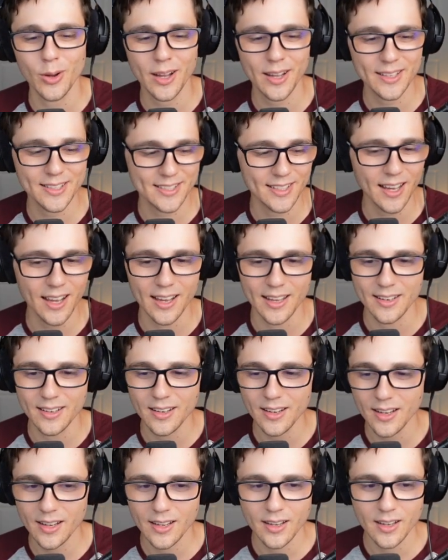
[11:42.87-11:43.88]
uh, it's not.
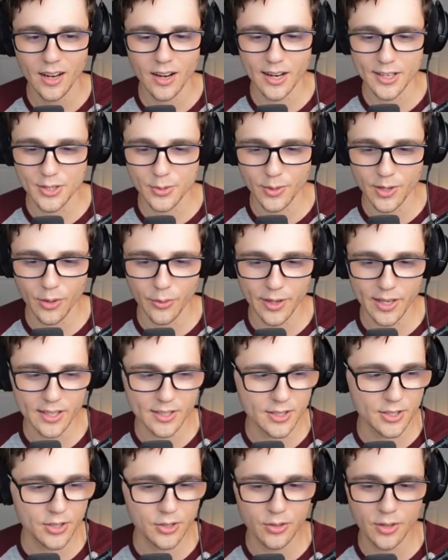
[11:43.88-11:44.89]
All right, so we're going
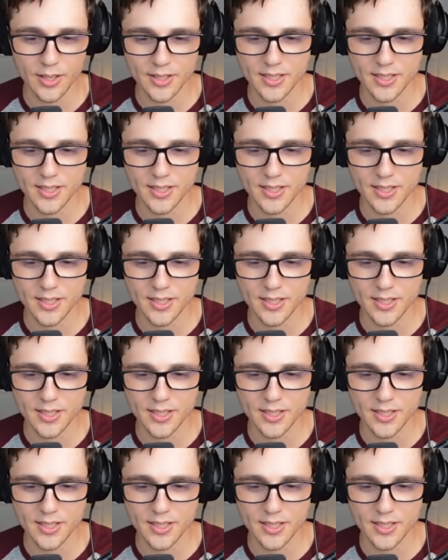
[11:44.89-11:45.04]
into a